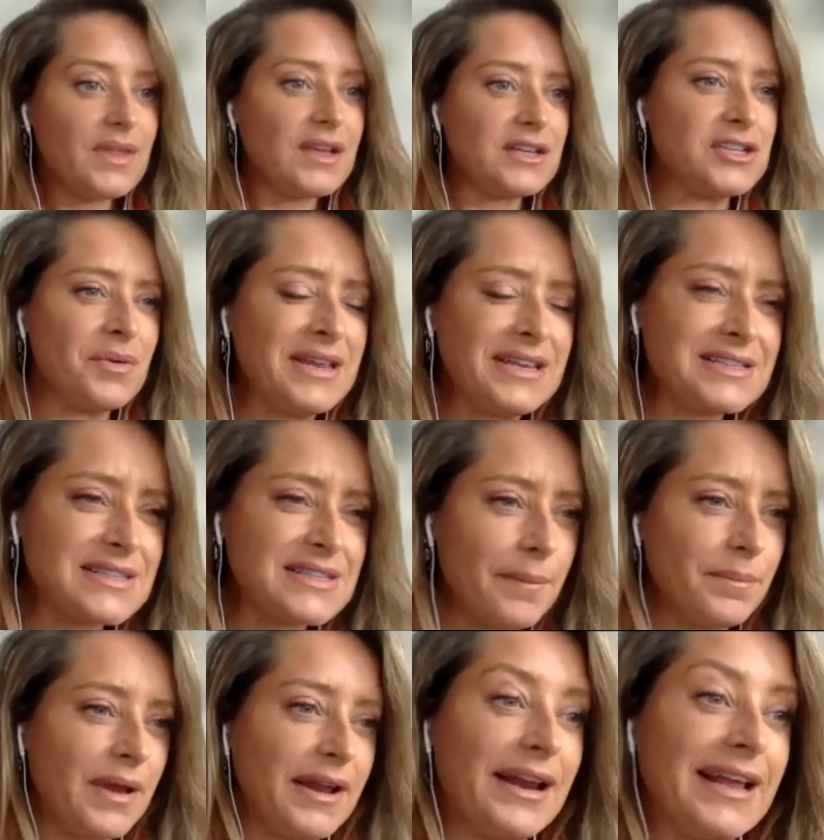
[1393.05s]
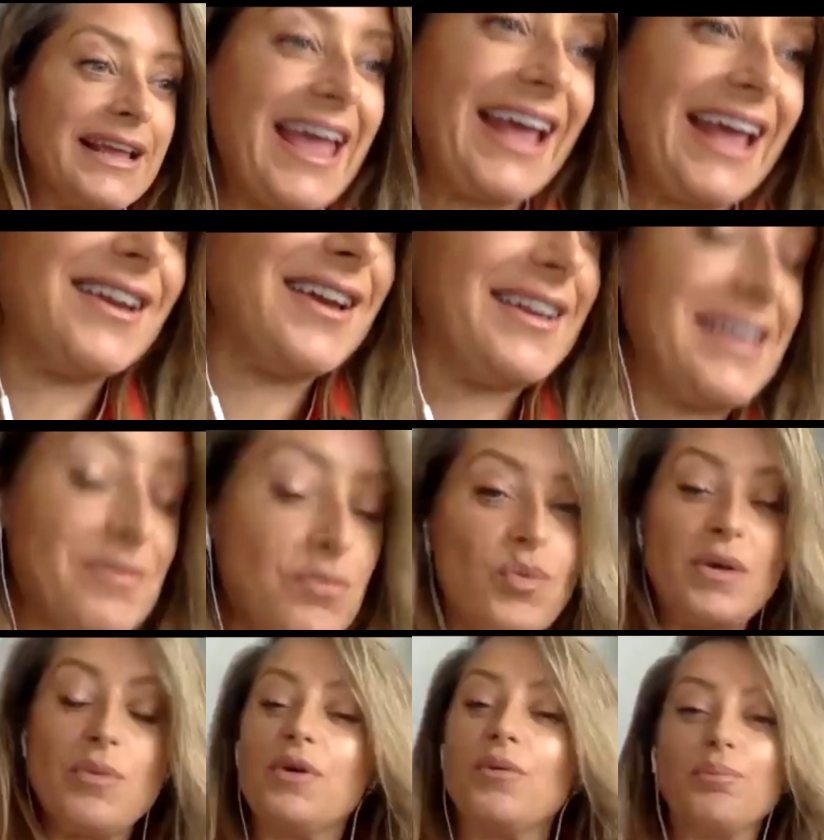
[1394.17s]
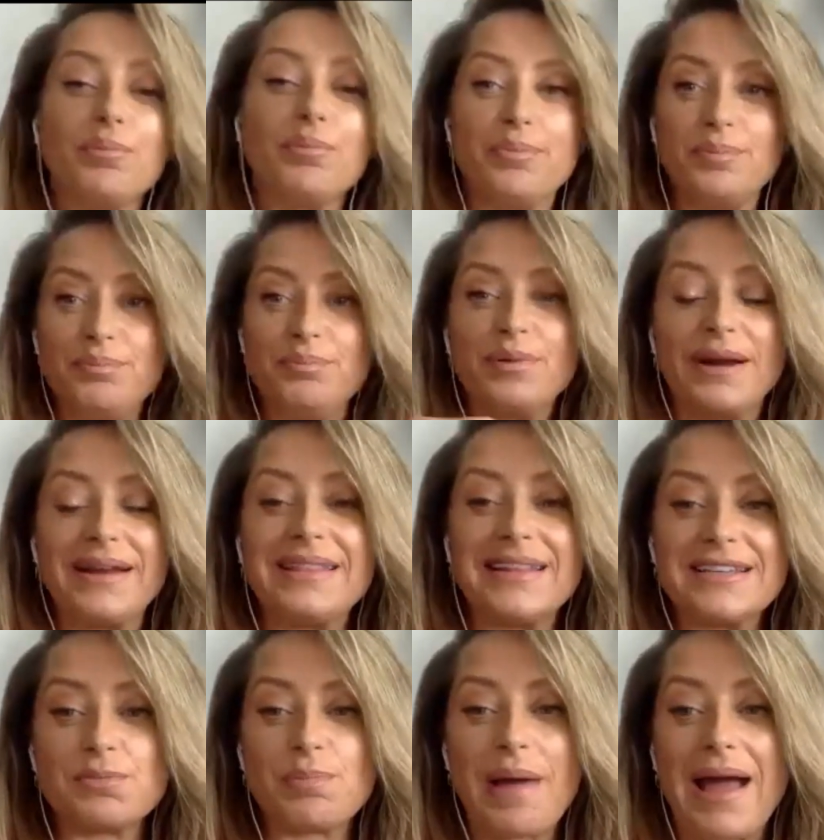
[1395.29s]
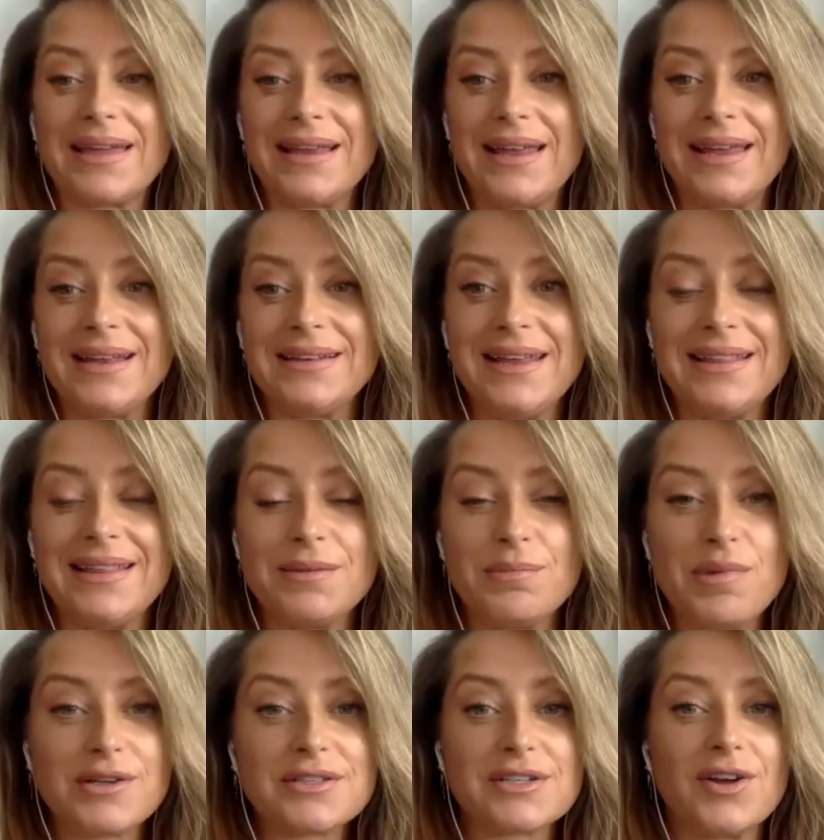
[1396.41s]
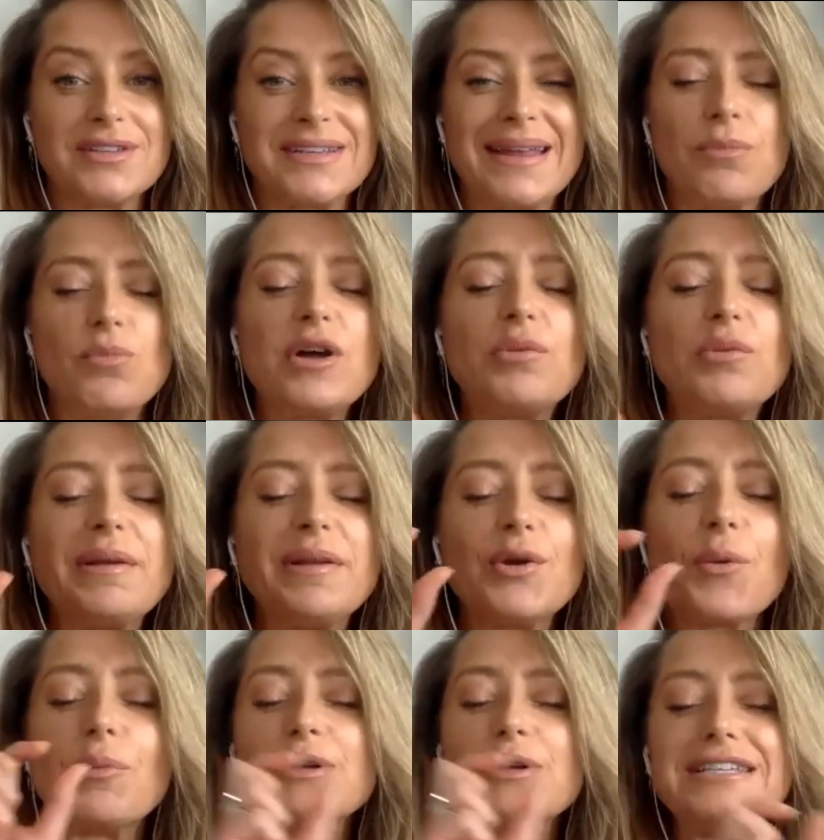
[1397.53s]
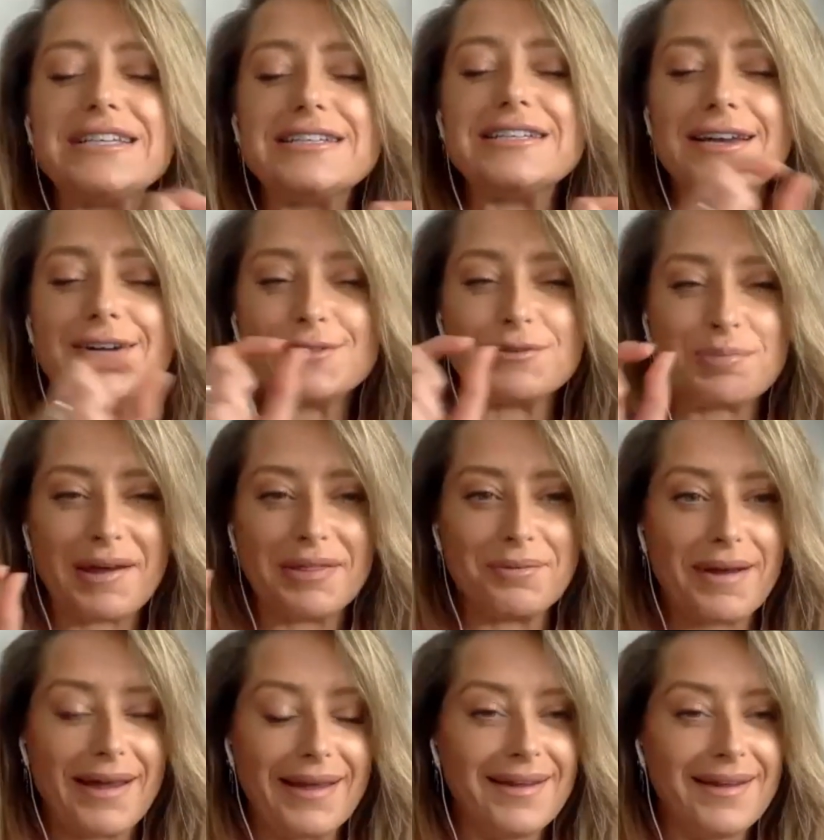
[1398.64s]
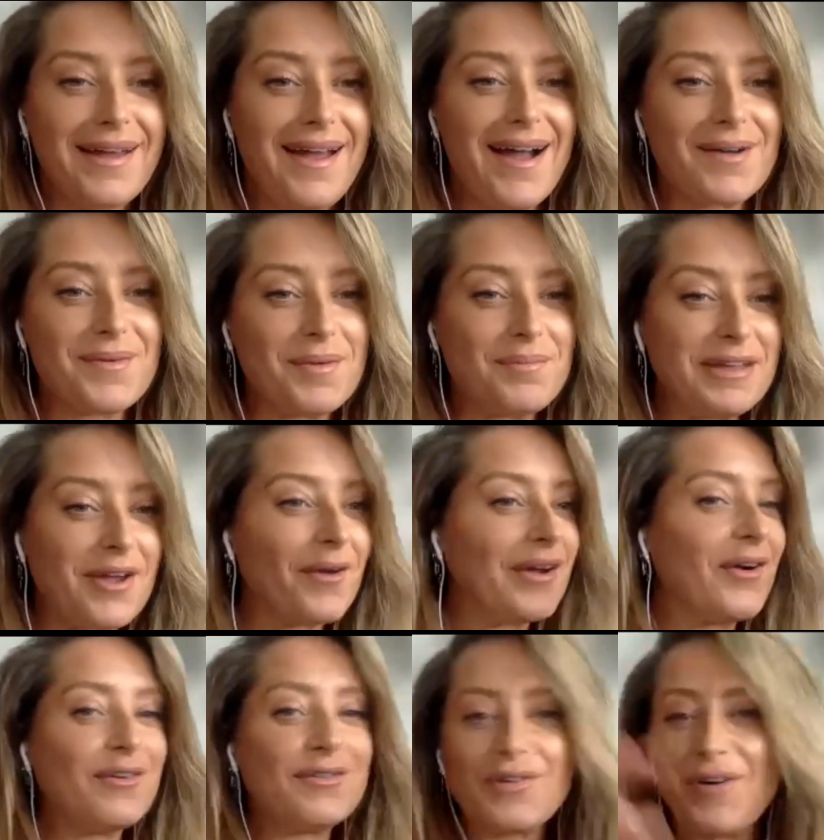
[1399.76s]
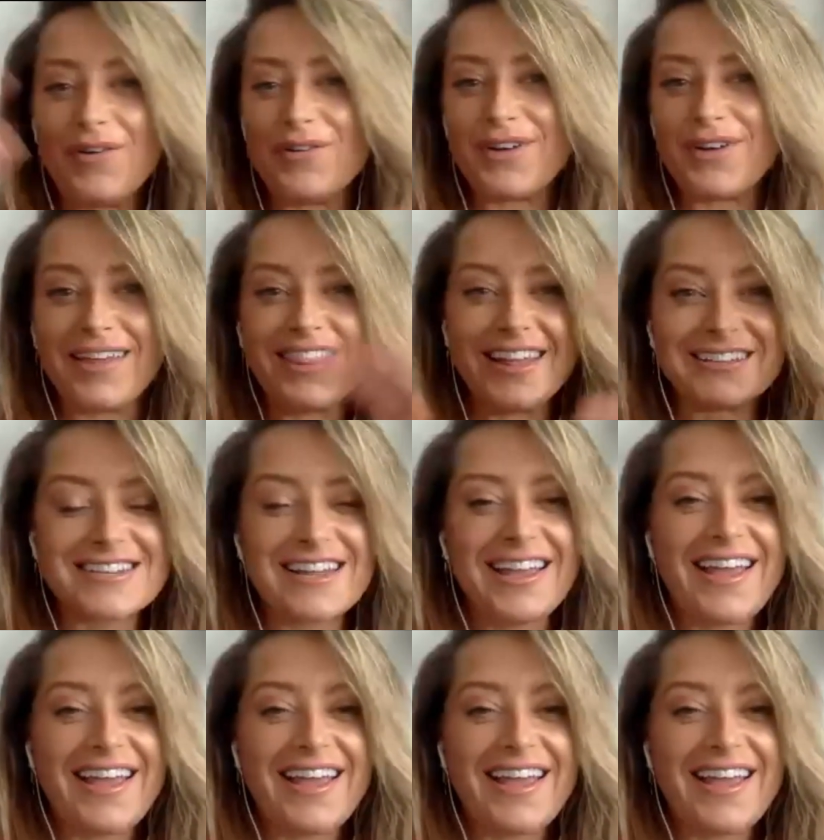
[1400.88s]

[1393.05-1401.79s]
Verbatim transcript: so it's um, and again we will bring this back in in the masterclass and it will be a lot more detailed by the way i won't be going off off like this